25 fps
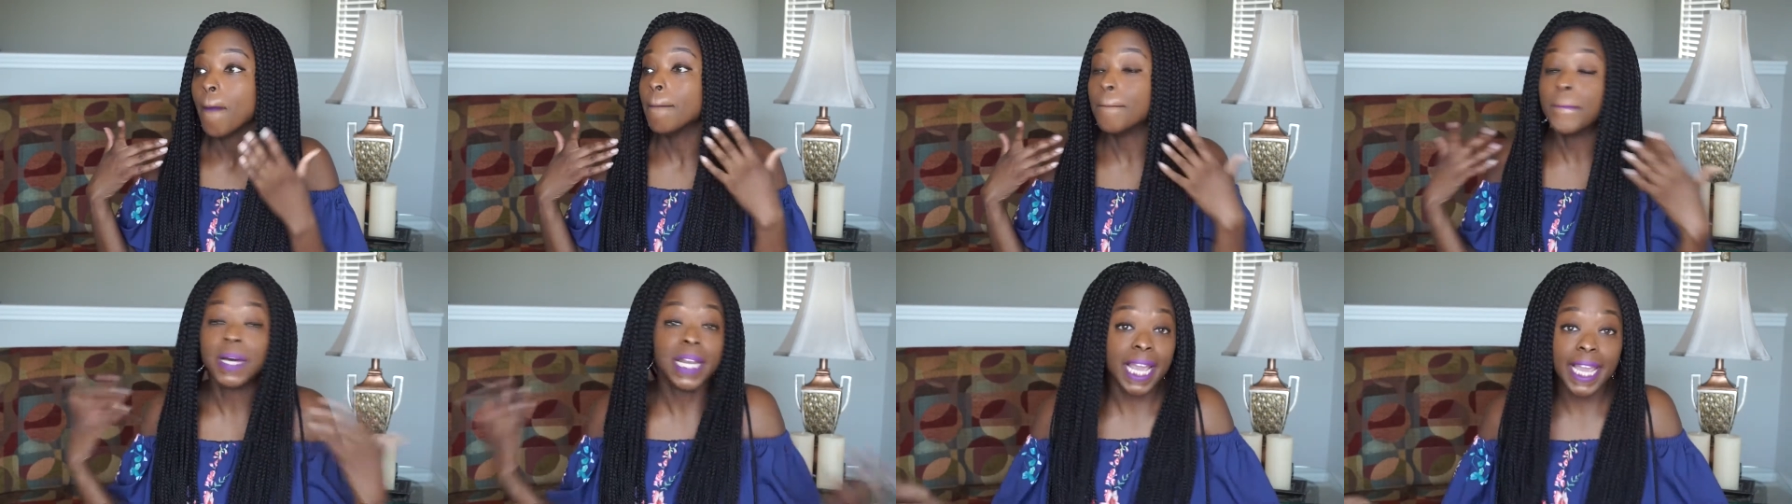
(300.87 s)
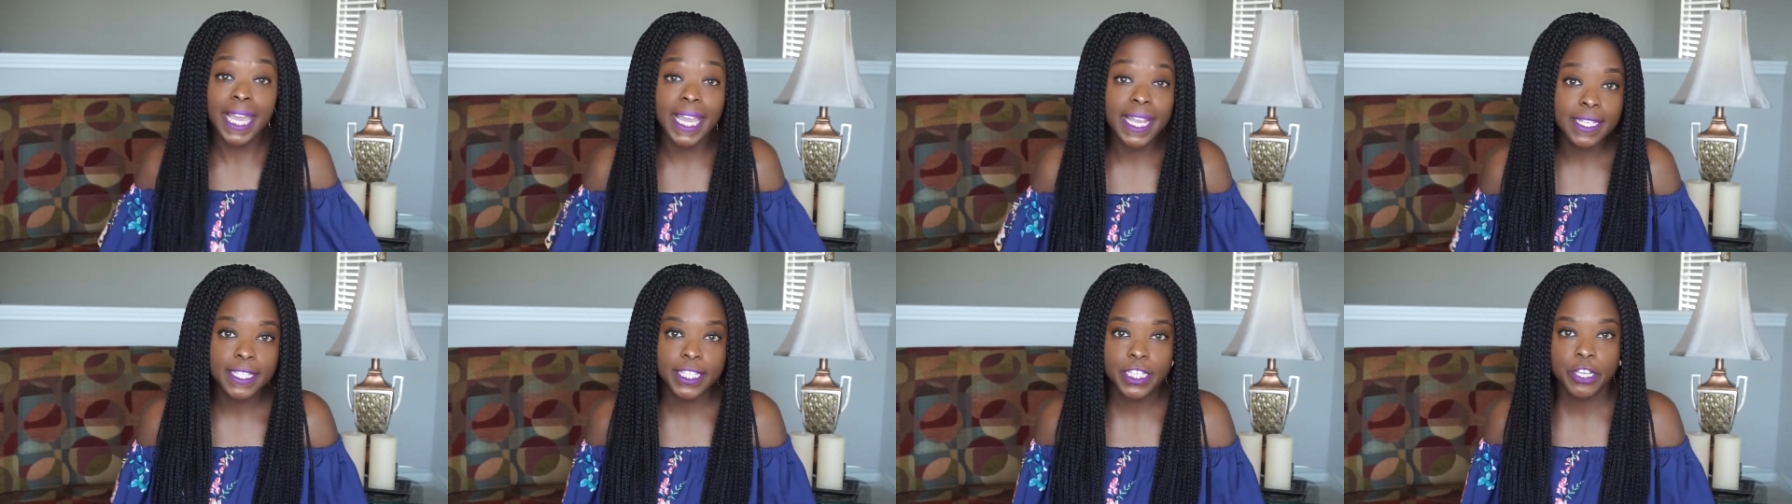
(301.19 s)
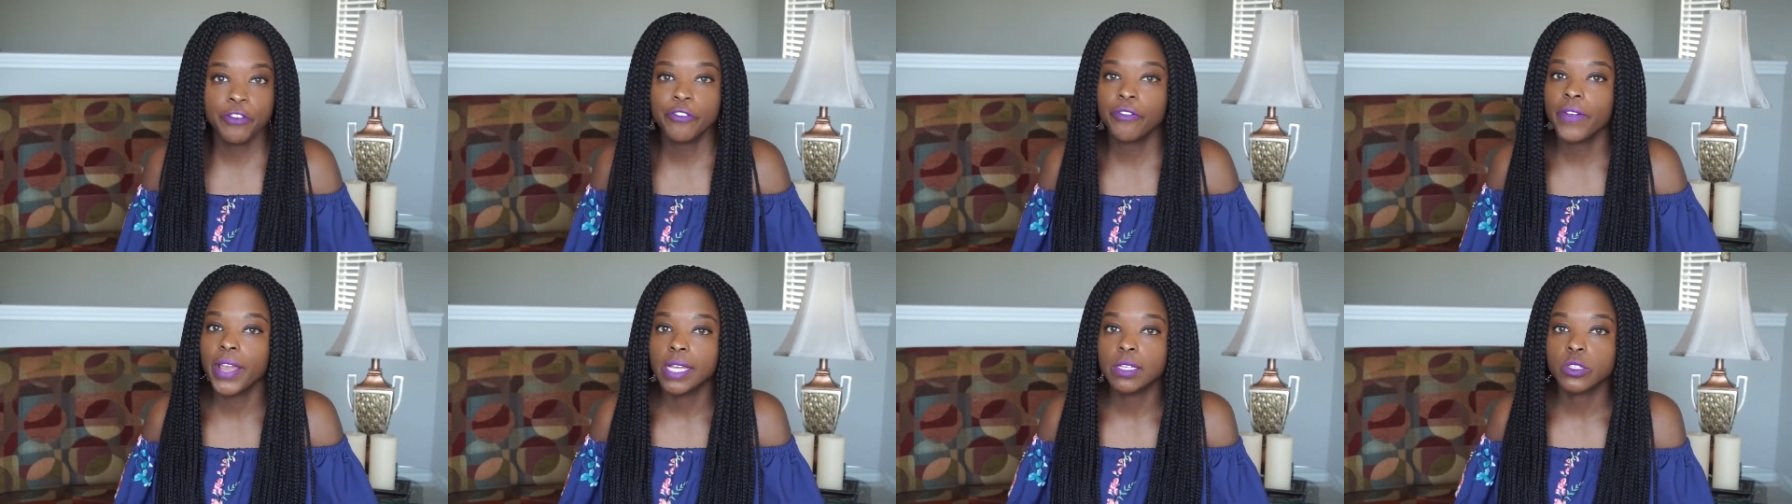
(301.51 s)
But I can't see
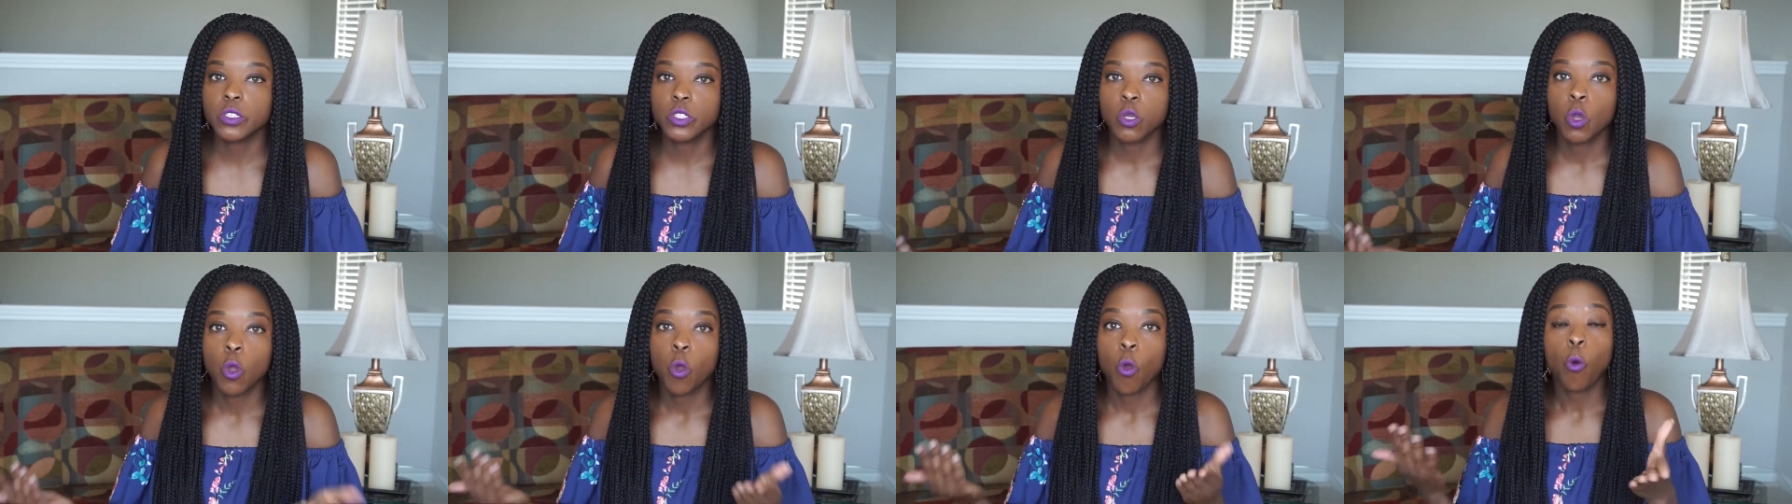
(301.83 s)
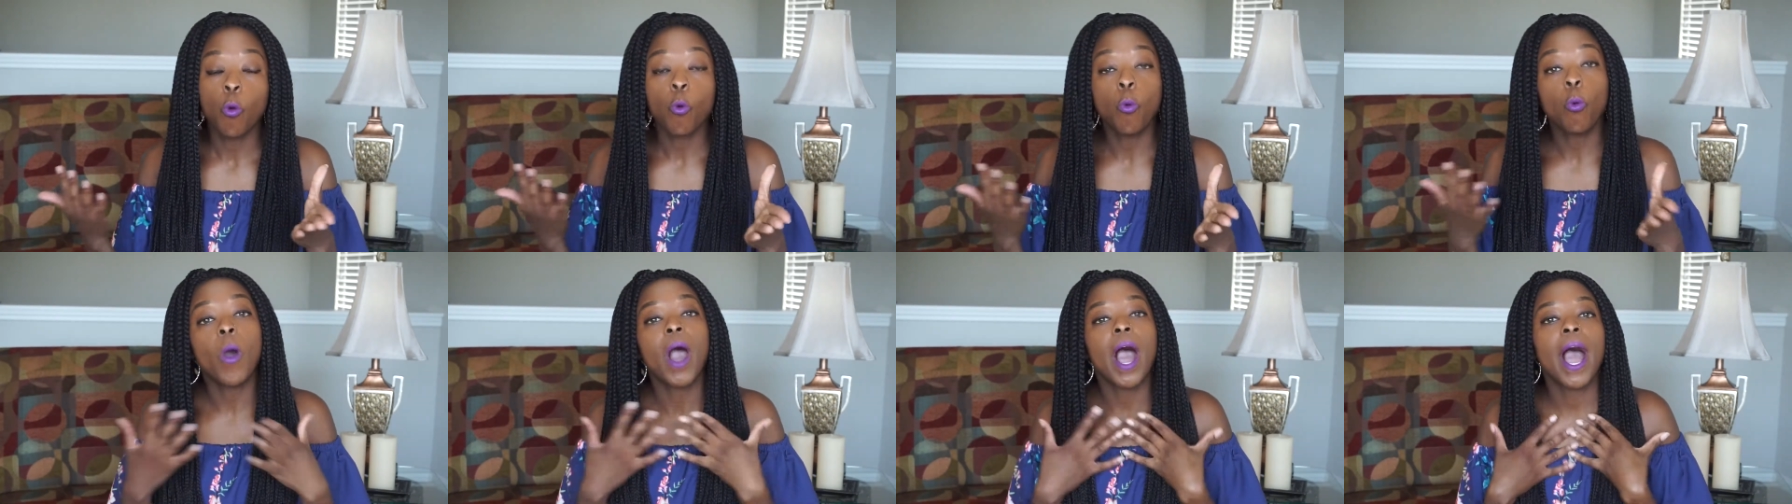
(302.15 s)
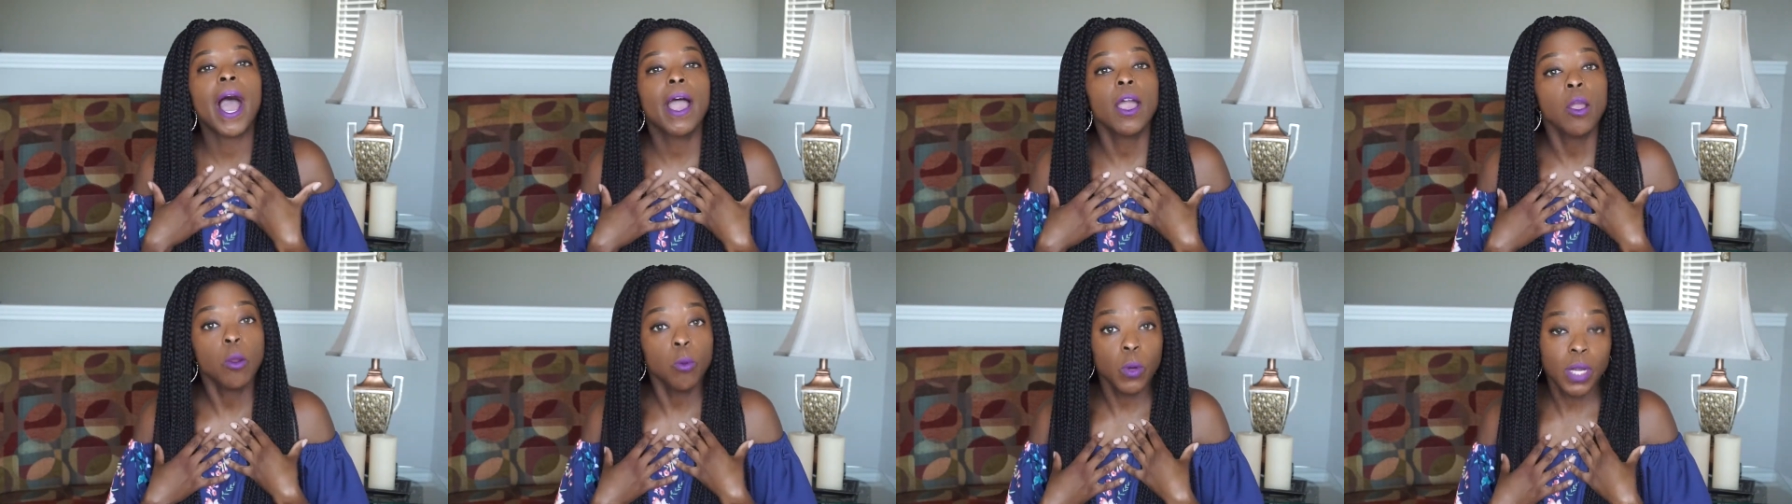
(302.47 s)
your face.
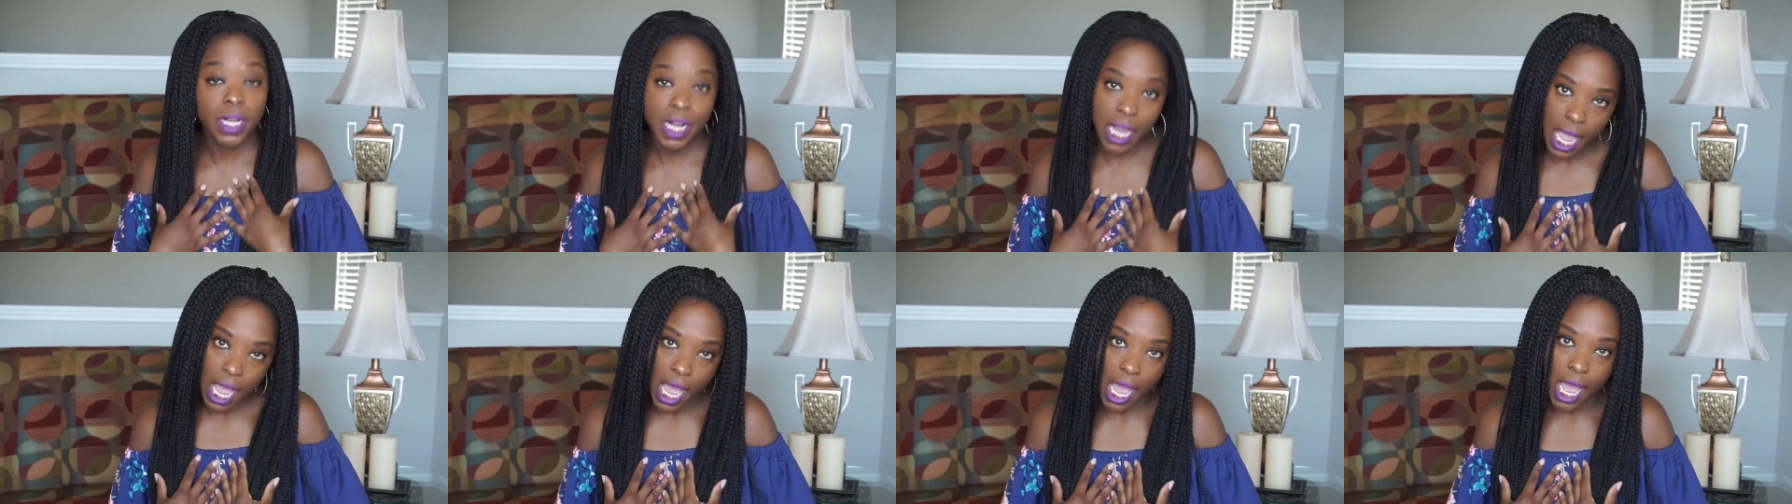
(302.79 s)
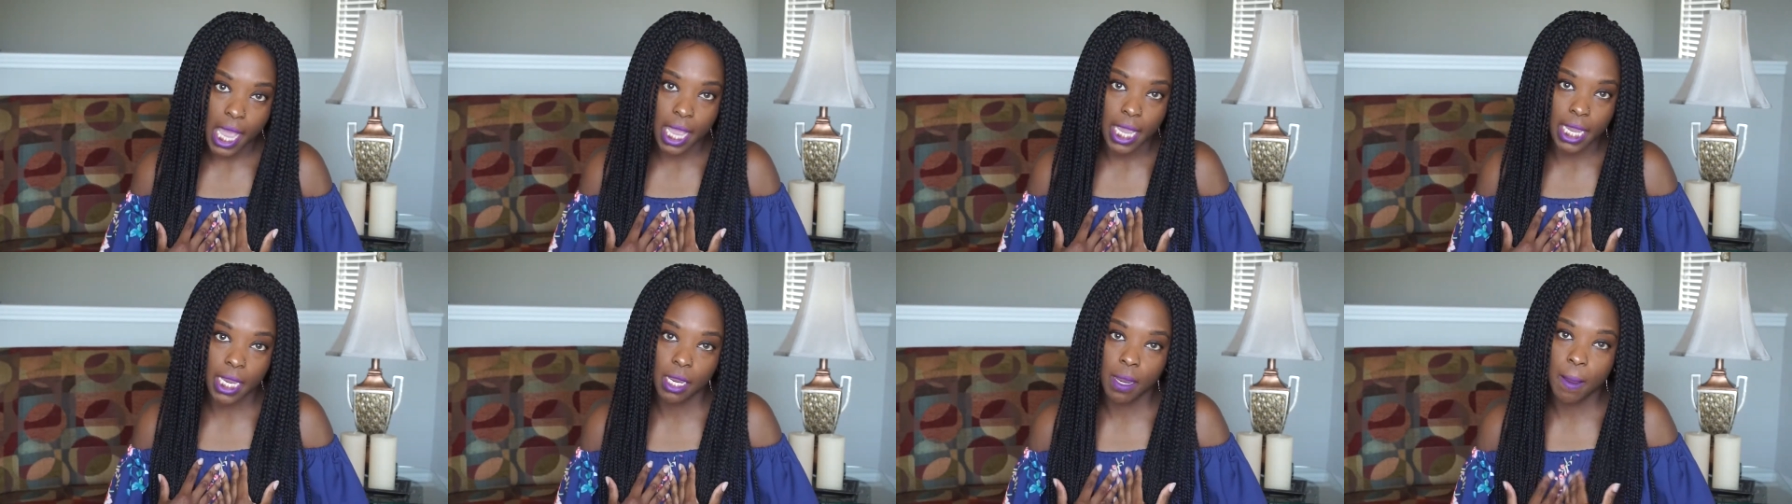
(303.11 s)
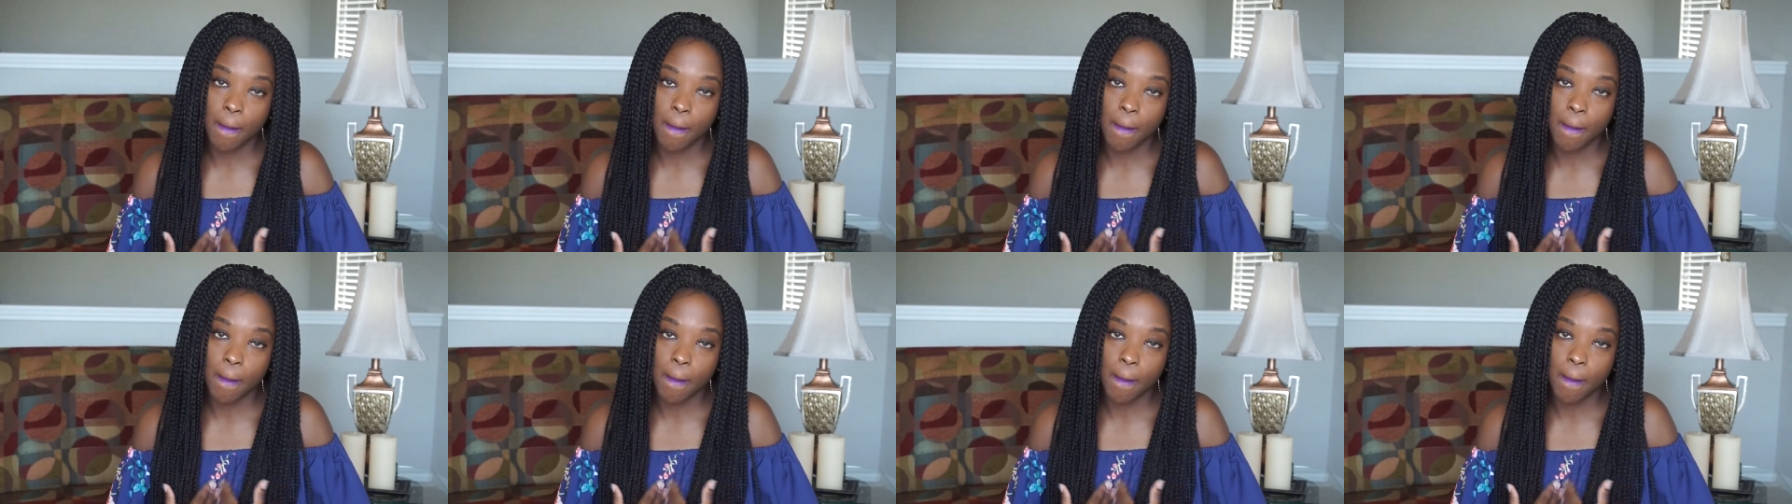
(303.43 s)
Why would I